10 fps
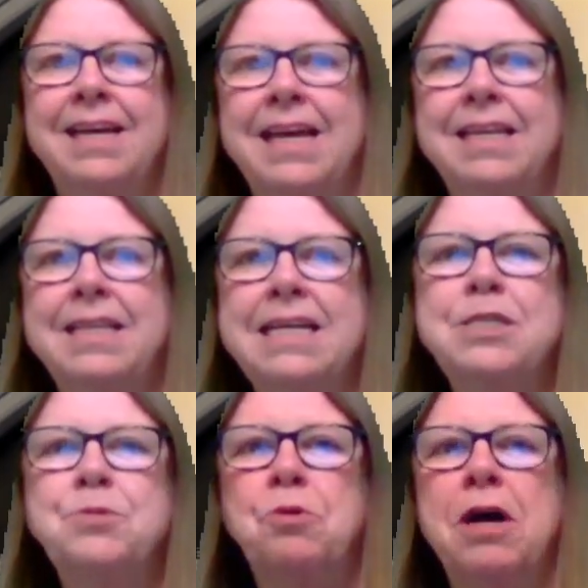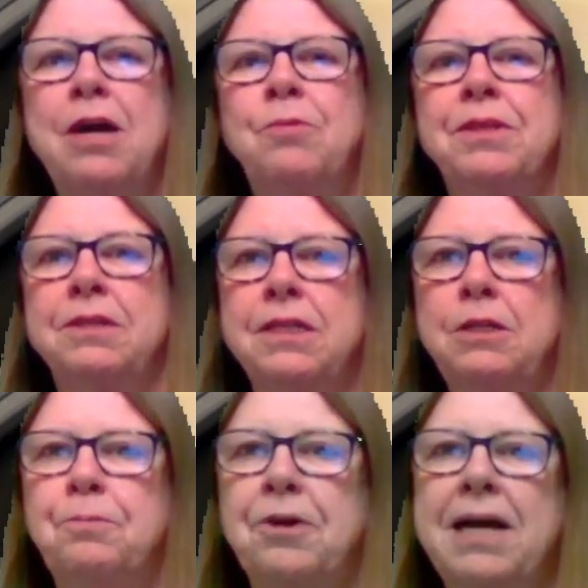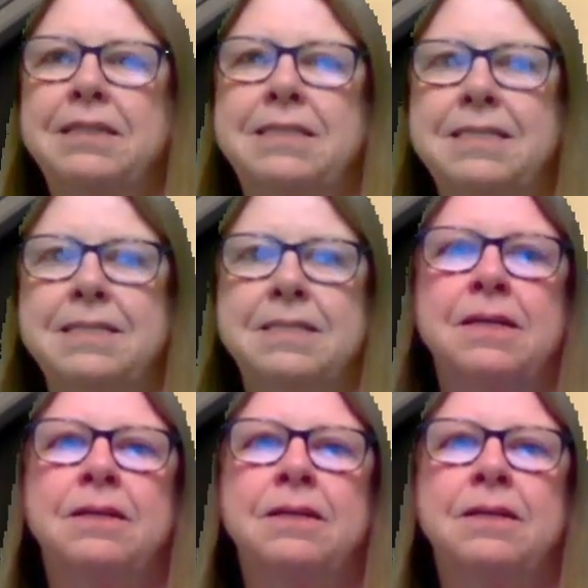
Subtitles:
and that's why with a little practice,